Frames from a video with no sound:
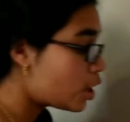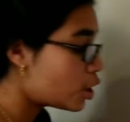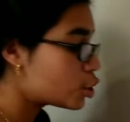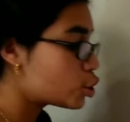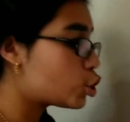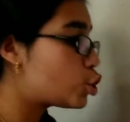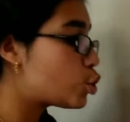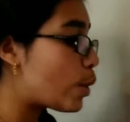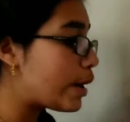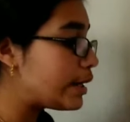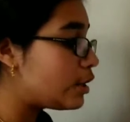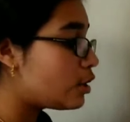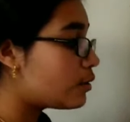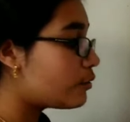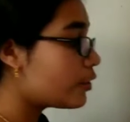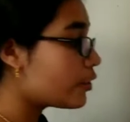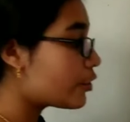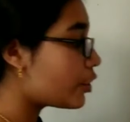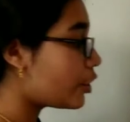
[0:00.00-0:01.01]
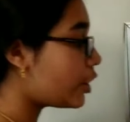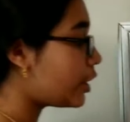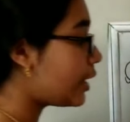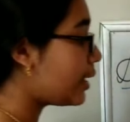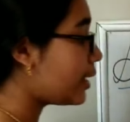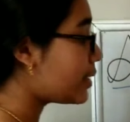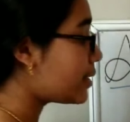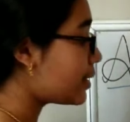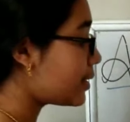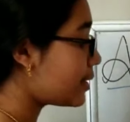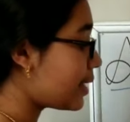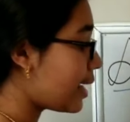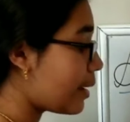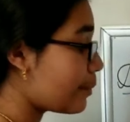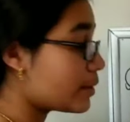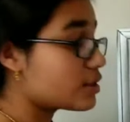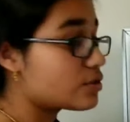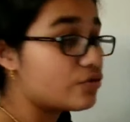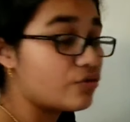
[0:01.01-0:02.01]
So 20 over 30 is the same
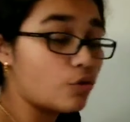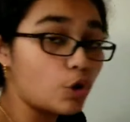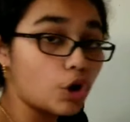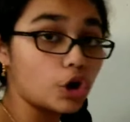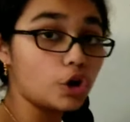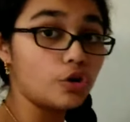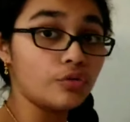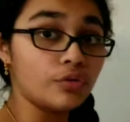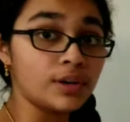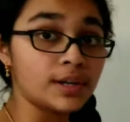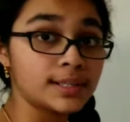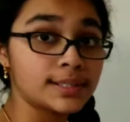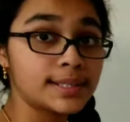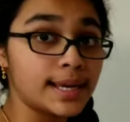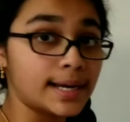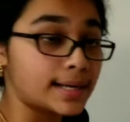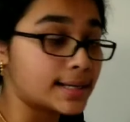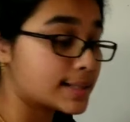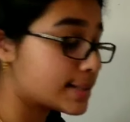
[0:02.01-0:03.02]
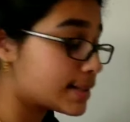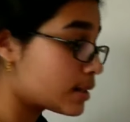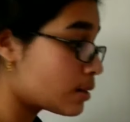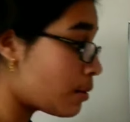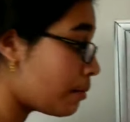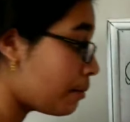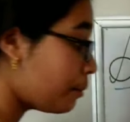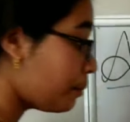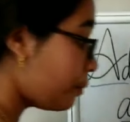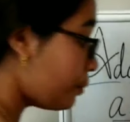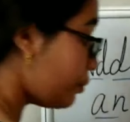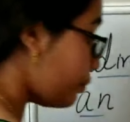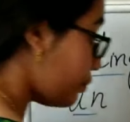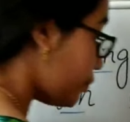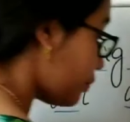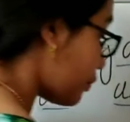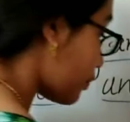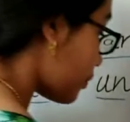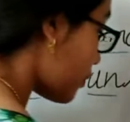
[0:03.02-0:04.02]
as 4 over 6.
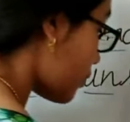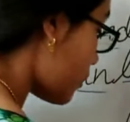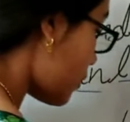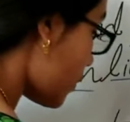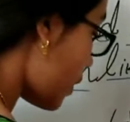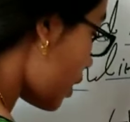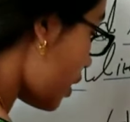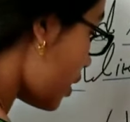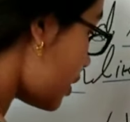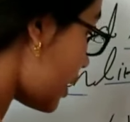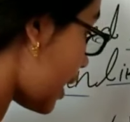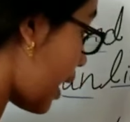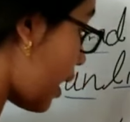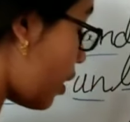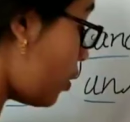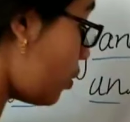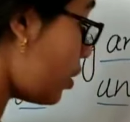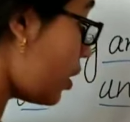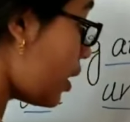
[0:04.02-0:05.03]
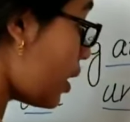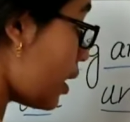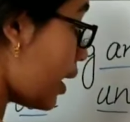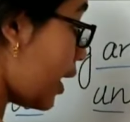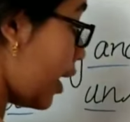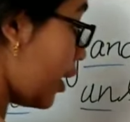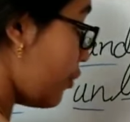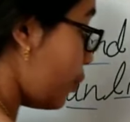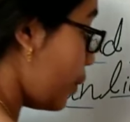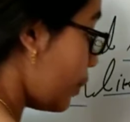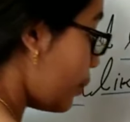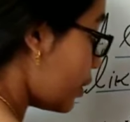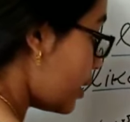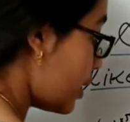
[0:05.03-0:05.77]
Now, if we would